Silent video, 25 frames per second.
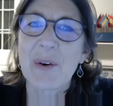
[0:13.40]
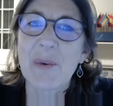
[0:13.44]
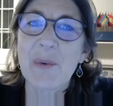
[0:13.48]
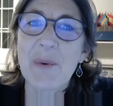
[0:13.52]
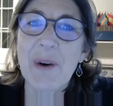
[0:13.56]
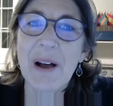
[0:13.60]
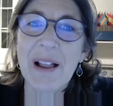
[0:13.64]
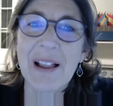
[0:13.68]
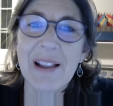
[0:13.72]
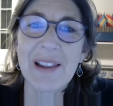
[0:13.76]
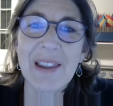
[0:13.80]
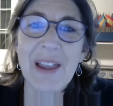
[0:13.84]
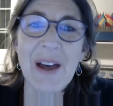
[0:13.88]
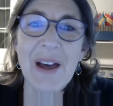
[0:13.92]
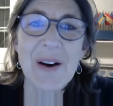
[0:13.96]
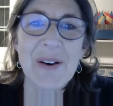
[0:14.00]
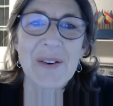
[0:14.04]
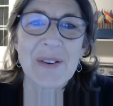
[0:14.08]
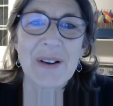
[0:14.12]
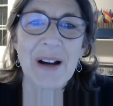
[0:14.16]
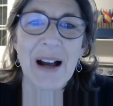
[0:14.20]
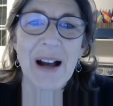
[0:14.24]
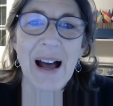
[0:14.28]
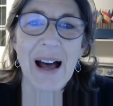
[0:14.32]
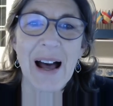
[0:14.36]
Well,
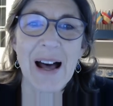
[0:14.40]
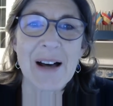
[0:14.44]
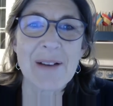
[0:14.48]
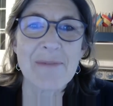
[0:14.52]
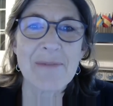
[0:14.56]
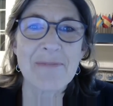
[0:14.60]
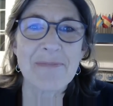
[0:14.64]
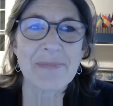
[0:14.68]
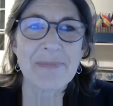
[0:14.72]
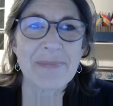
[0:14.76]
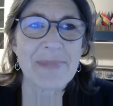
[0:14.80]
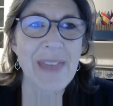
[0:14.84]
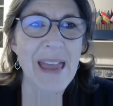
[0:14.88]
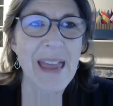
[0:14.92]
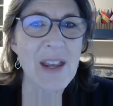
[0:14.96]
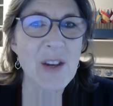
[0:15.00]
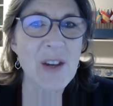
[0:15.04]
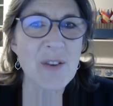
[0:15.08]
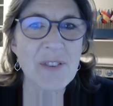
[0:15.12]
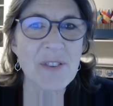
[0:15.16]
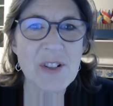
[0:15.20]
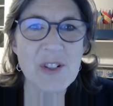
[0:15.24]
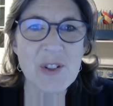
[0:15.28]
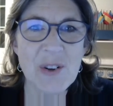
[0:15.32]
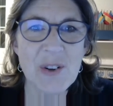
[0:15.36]
hello. Thank
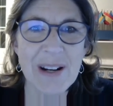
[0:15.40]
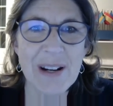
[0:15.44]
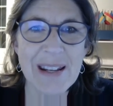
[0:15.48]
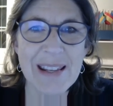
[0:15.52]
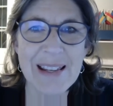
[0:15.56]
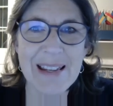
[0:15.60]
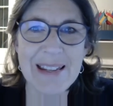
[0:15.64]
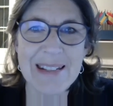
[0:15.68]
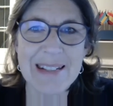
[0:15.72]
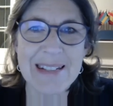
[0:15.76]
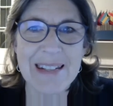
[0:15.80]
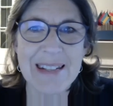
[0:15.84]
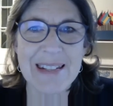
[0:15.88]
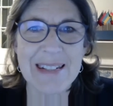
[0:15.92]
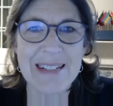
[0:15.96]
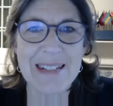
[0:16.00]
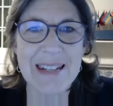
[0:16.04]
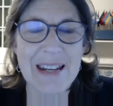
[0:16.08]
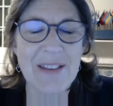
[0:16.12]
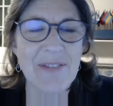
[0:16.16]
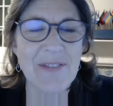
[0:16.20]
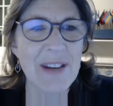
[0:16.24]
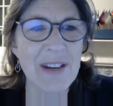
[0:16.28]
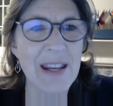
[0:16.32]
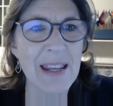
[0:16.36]
you for joining us this
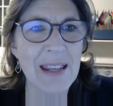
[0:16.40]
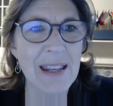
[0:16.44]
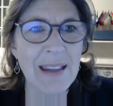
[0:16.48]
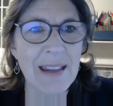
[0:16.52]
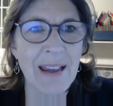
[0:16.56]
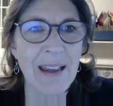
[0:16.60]
evening.